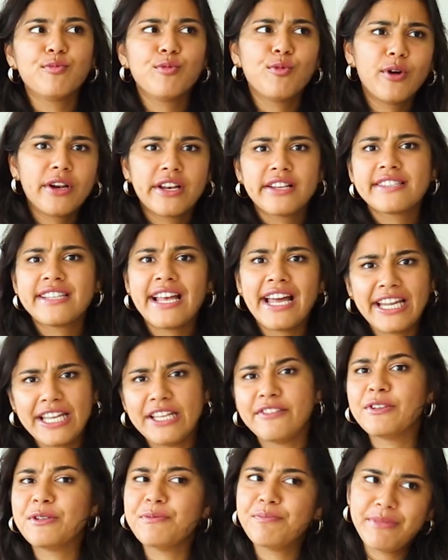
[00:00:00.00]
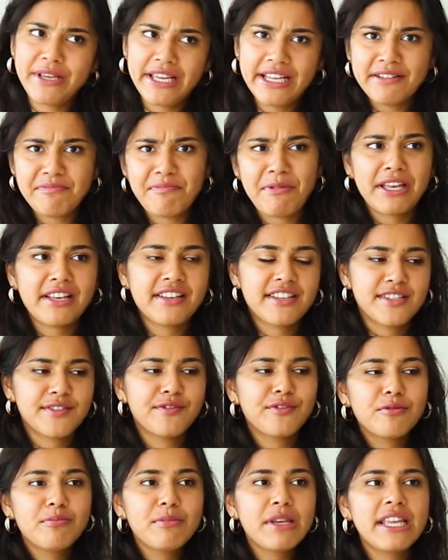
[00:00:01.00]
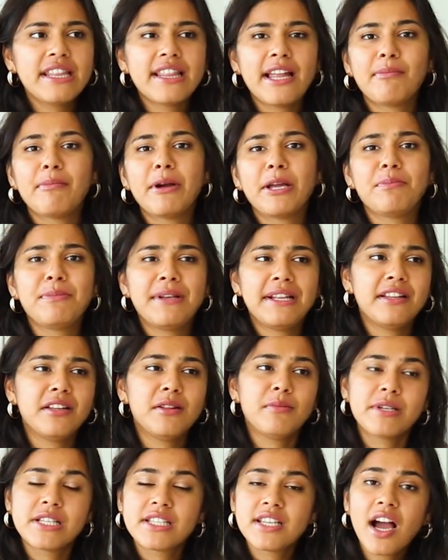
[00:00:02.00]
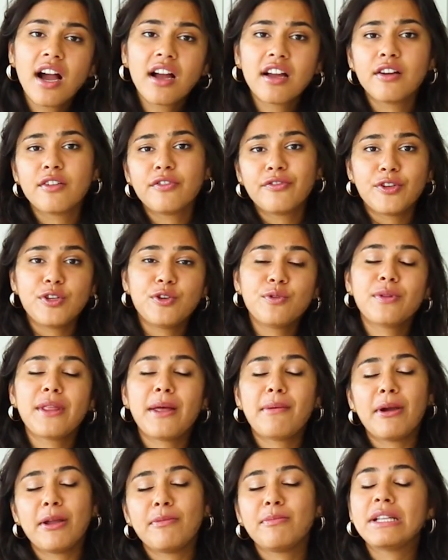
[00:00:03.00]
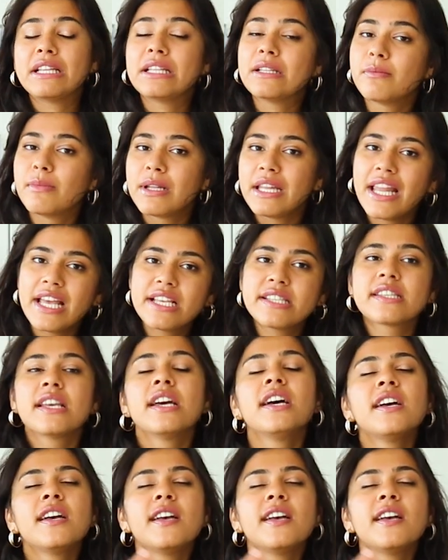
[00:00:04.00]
What does that even mean? Because for me, that might be a little bit darker, for you, that might be a little bit less.